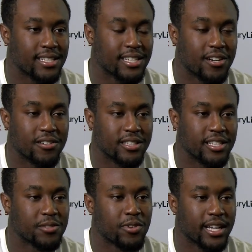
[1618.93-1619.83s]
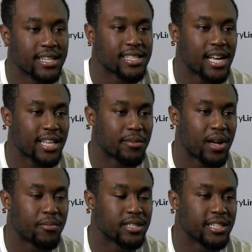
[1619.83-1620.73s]
And so this win against South
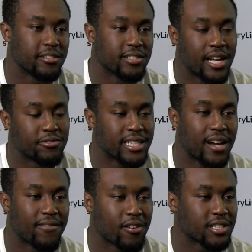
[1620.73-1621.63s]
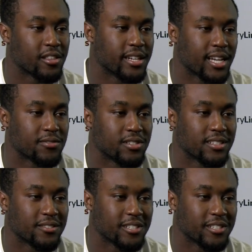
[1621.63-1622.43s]
Alabama is huge. Now we just got to focus on the next one.